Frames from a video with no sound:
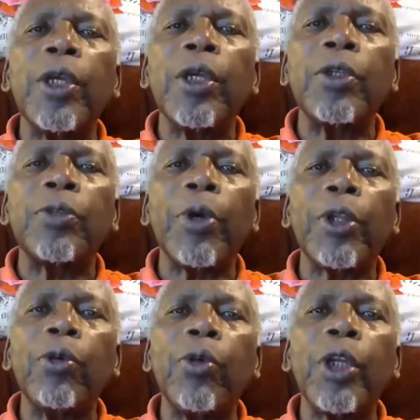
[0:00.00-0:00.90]
these,
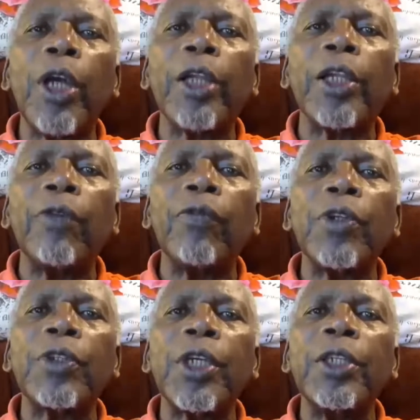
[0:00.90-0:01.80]
but you were not given
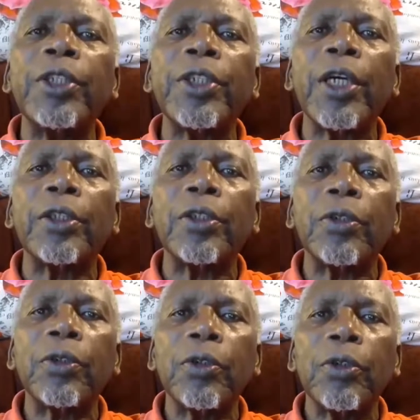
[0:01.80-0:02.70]
the skill sets.